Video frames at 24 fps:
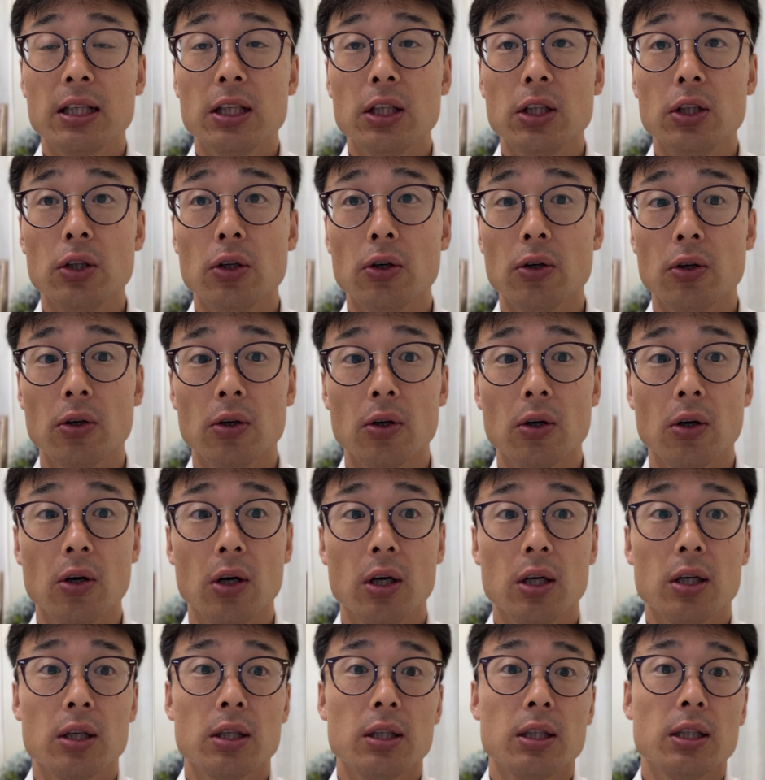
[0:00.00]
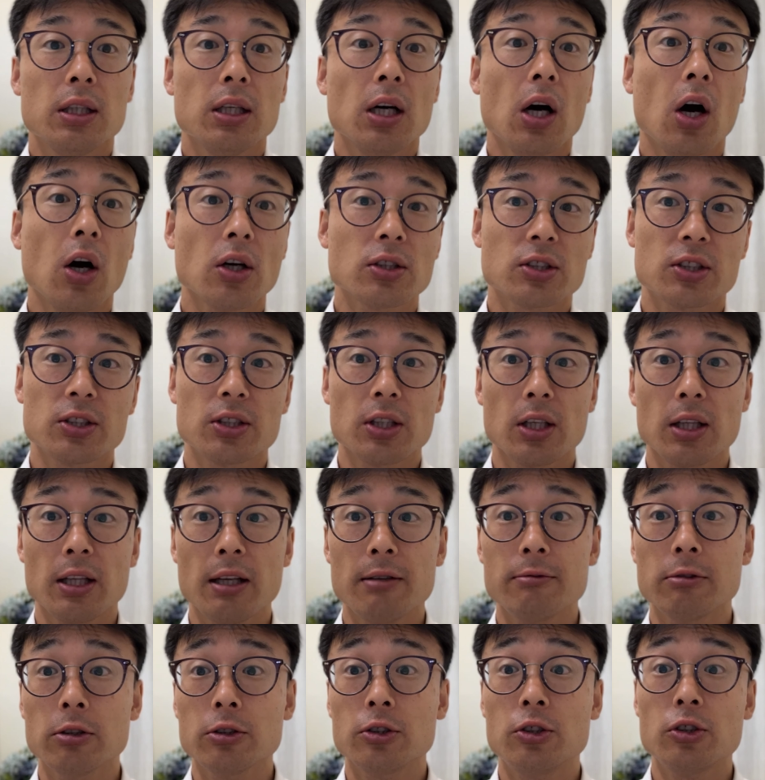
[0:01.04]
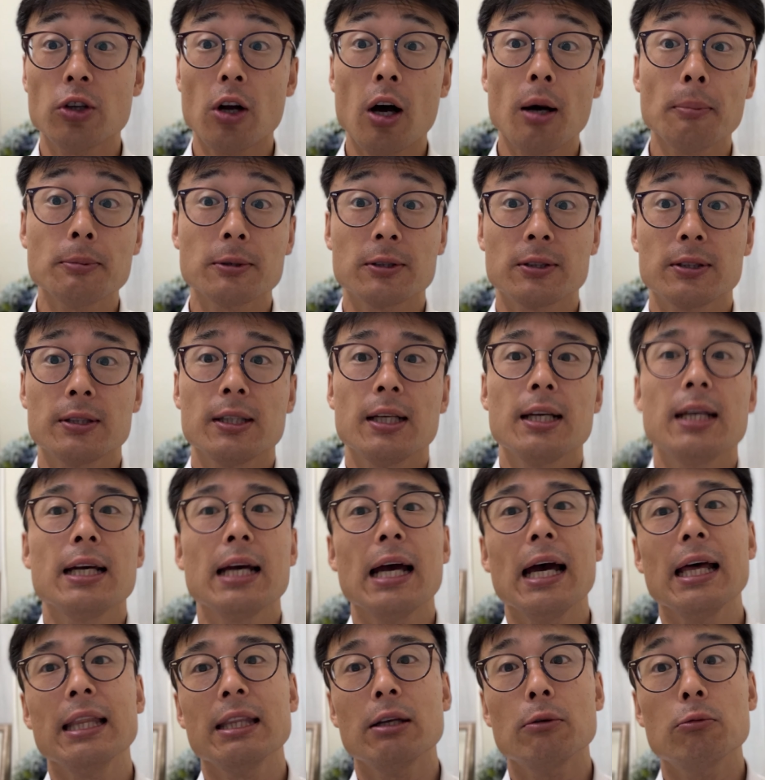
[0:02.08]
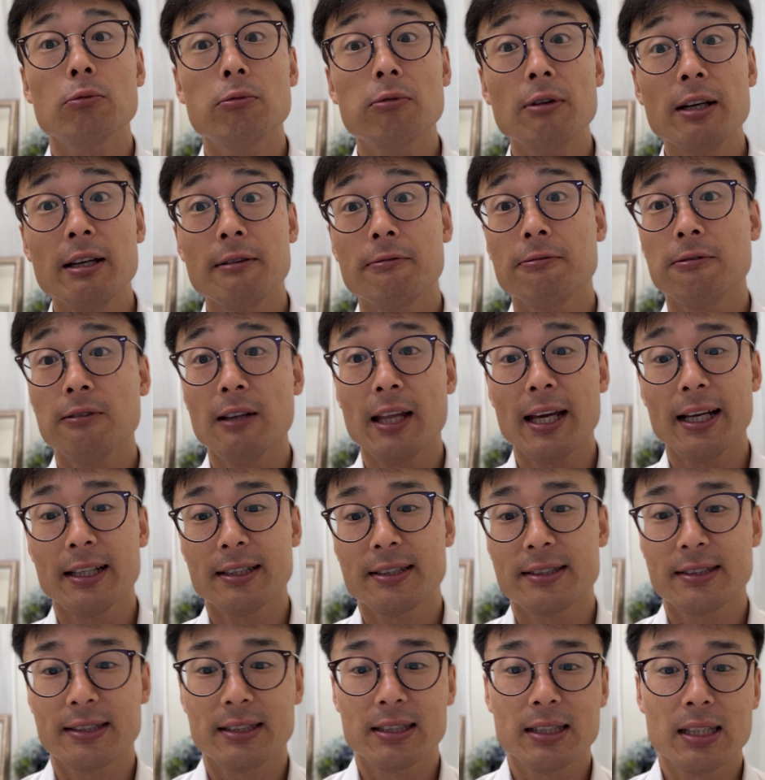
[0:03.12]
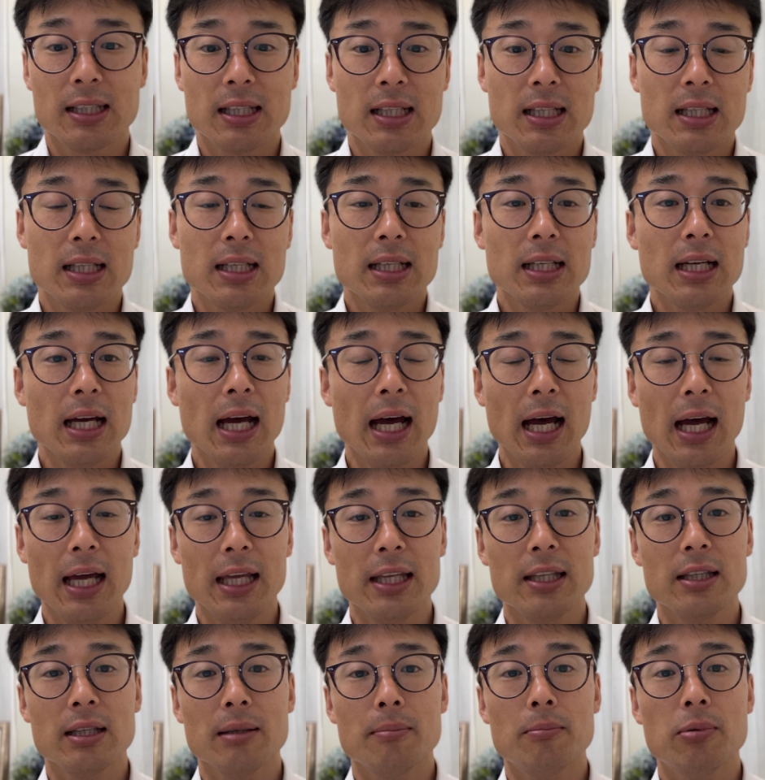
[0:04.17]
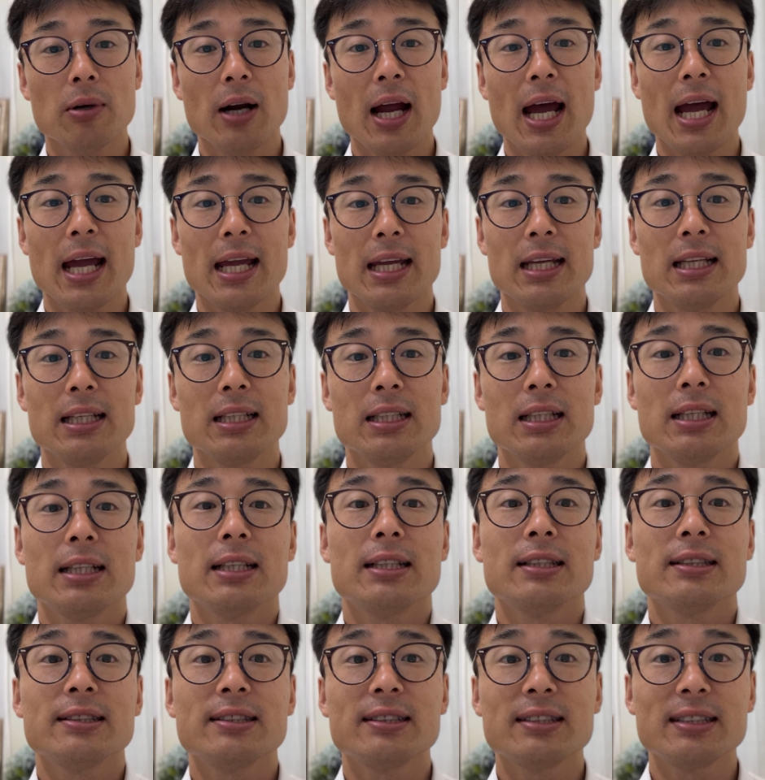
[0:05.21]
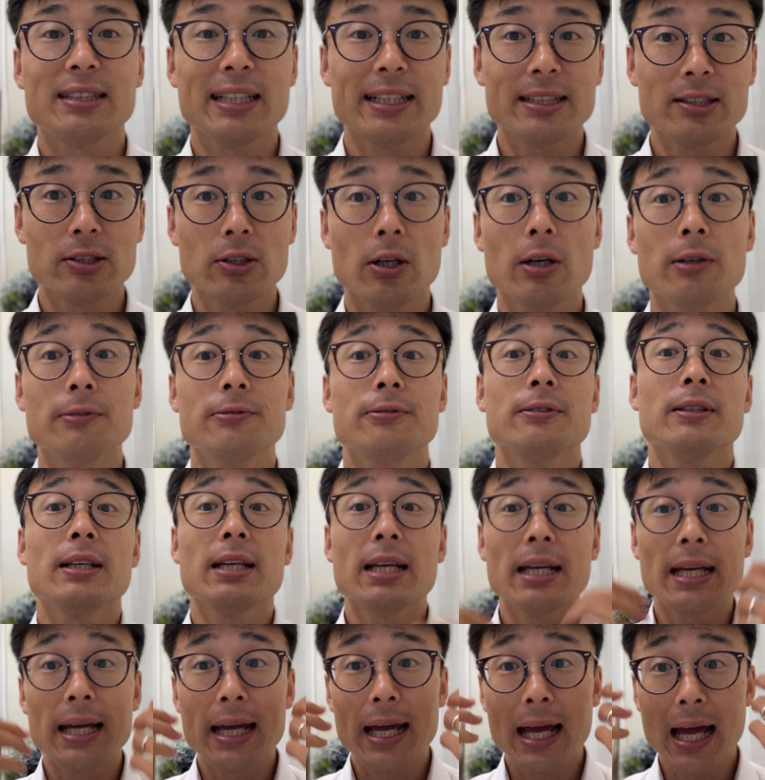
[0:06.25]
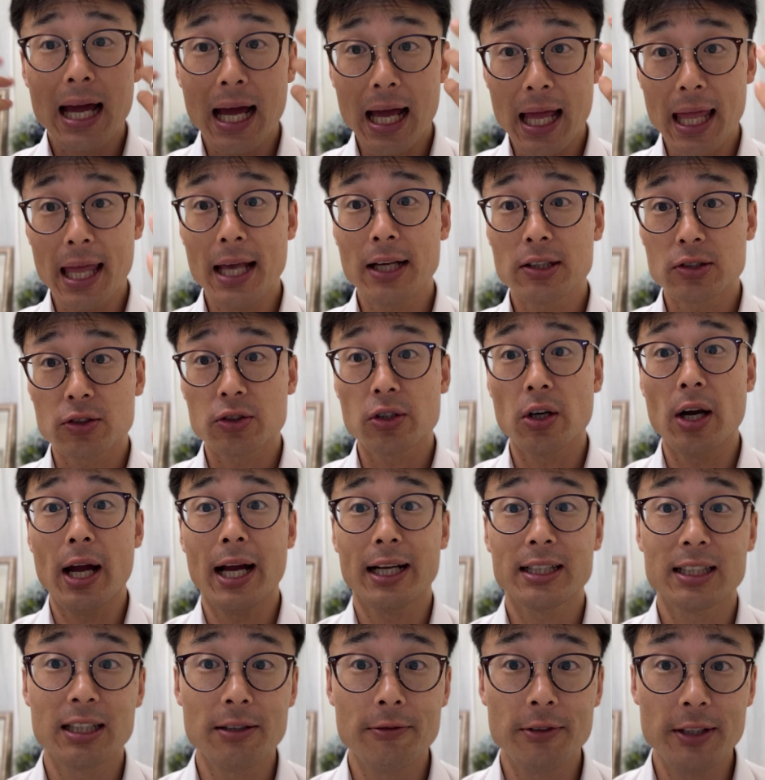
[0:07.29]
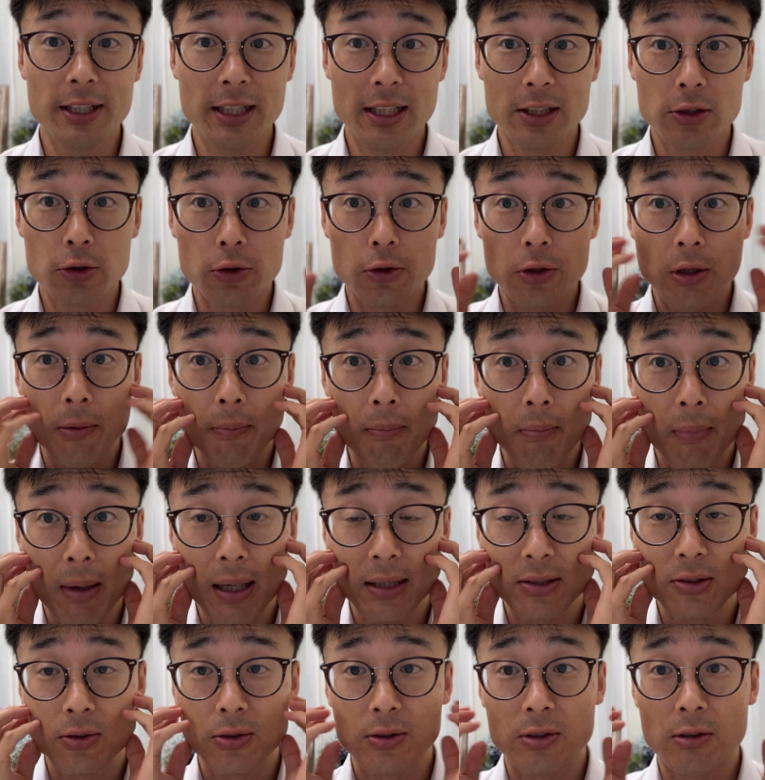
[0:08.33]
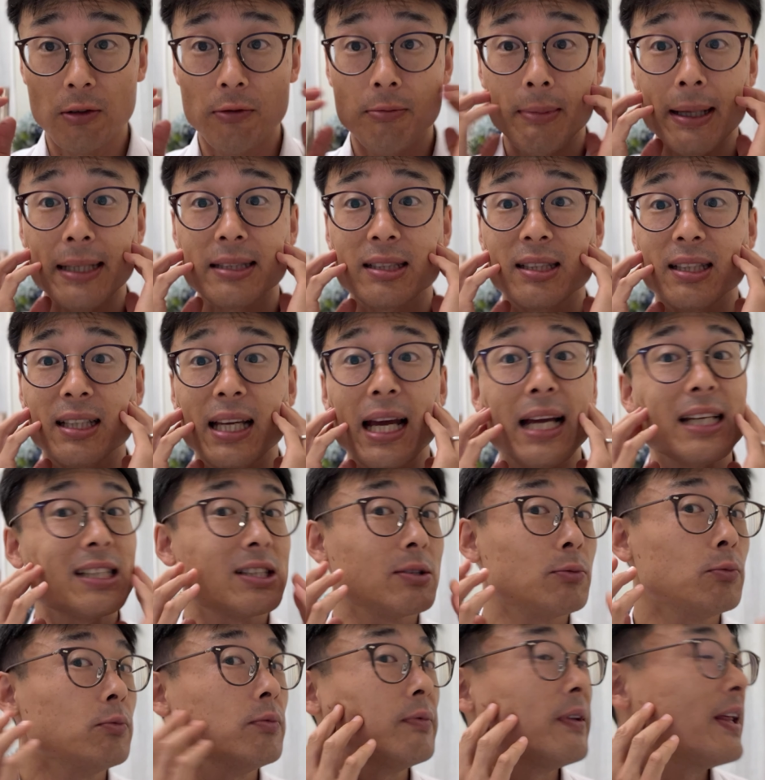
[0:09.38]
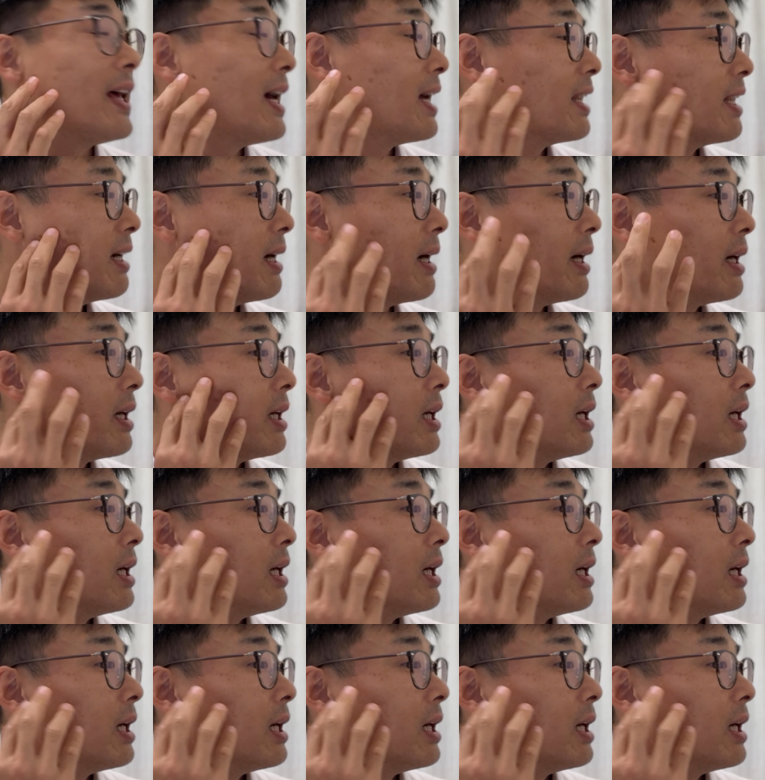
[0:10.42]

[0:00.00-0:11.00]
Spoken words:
your oxygen level drops, and the reflex in the brain sets off extra activity to the muscles of mastication. They're the